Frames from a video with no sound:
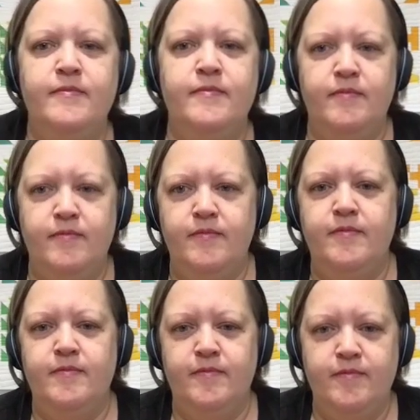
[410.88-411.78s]
Again, a
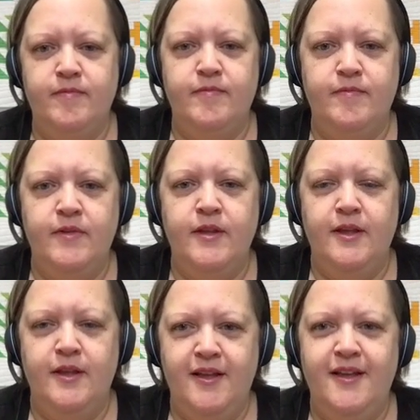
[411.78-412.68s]
compass
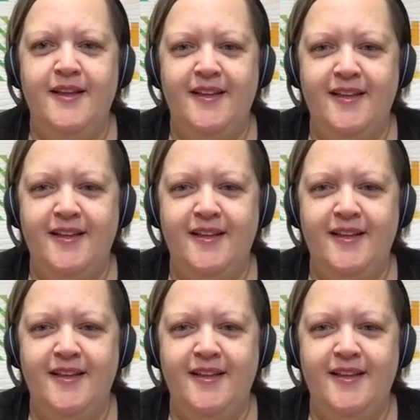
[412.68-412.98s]
coming